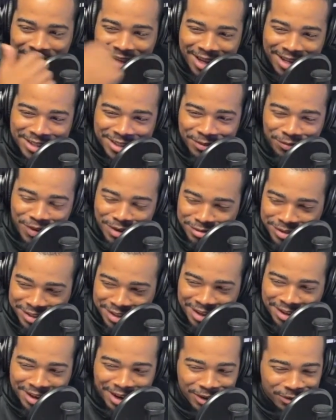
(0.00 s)
They catching
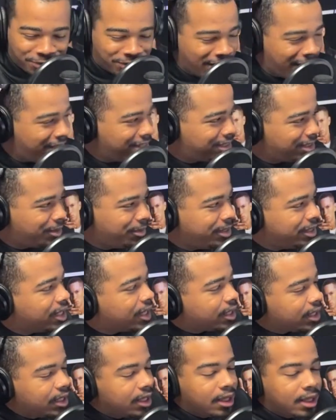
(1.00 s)
$1,500 flights. I mean,
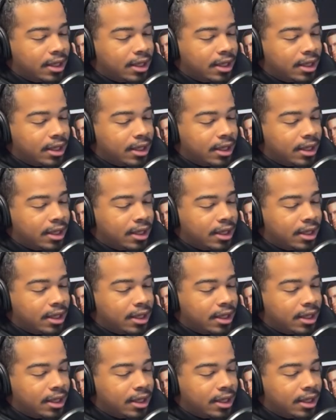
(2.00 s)
like